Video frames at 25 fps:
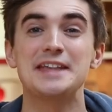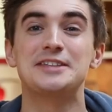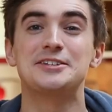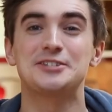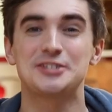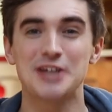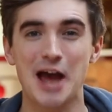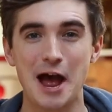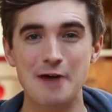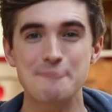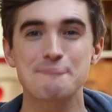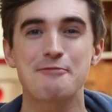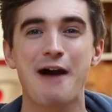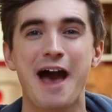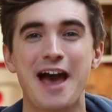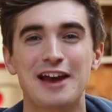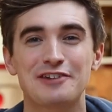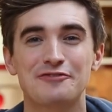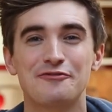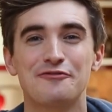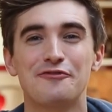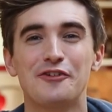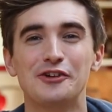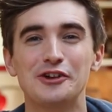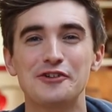It's
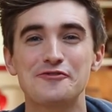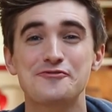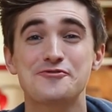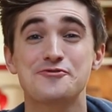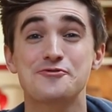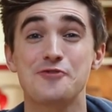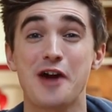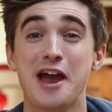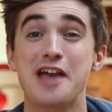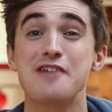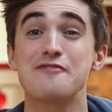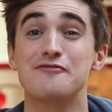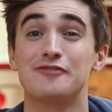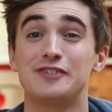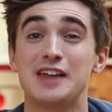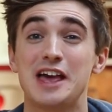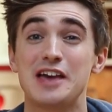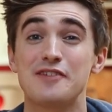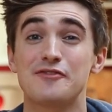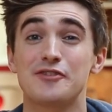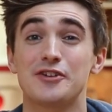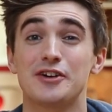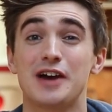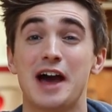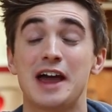jam-packed full of great
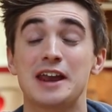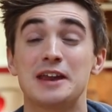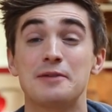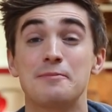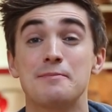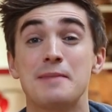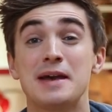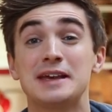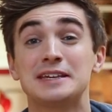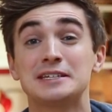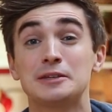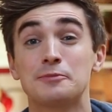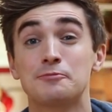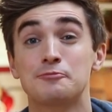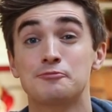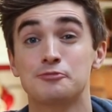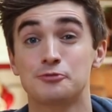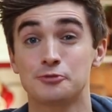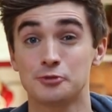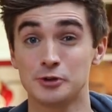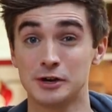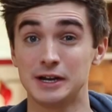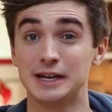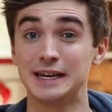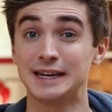flavour, and it makes a
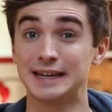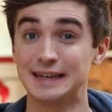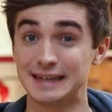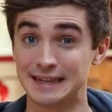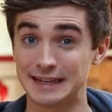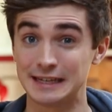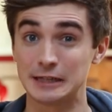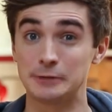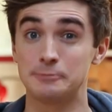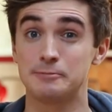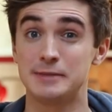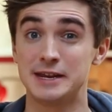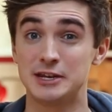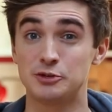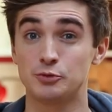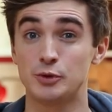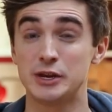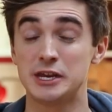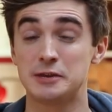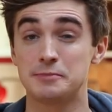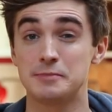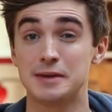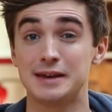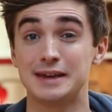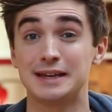brilliant little
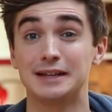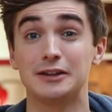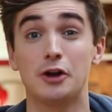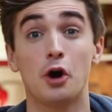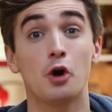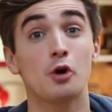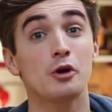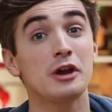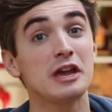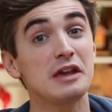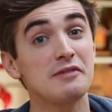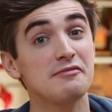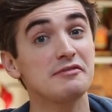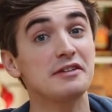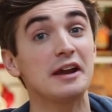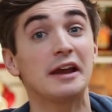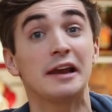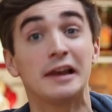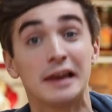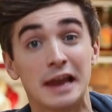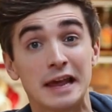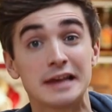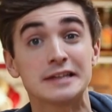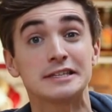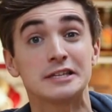midweek meal, or even a
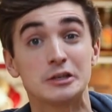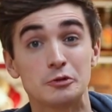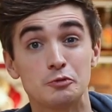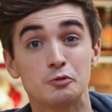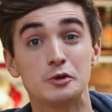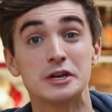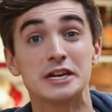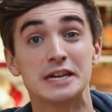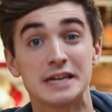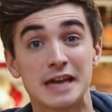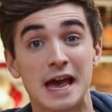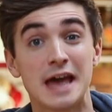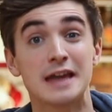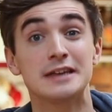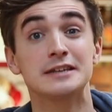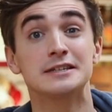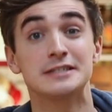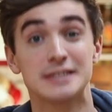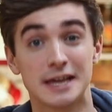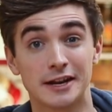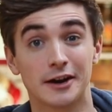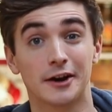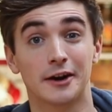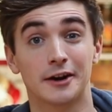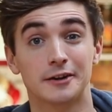lazy weekend
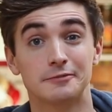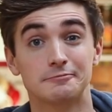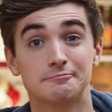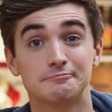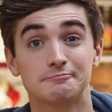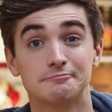dinner.